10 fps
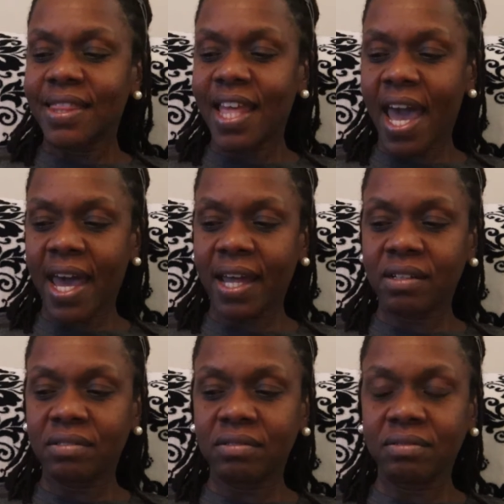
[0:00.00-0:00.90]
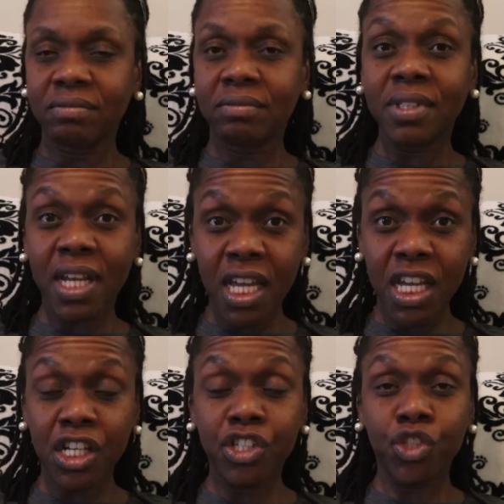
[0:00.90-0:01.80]
that
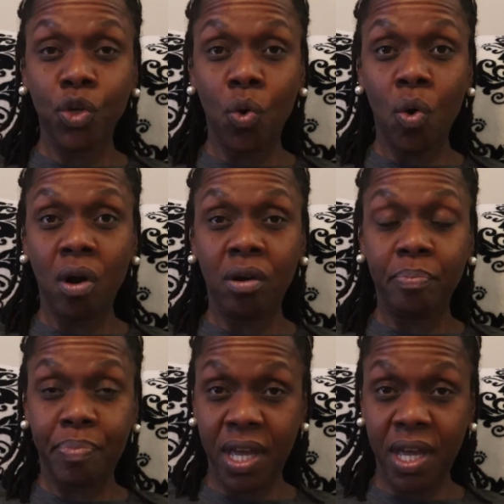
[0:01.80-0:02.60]
need your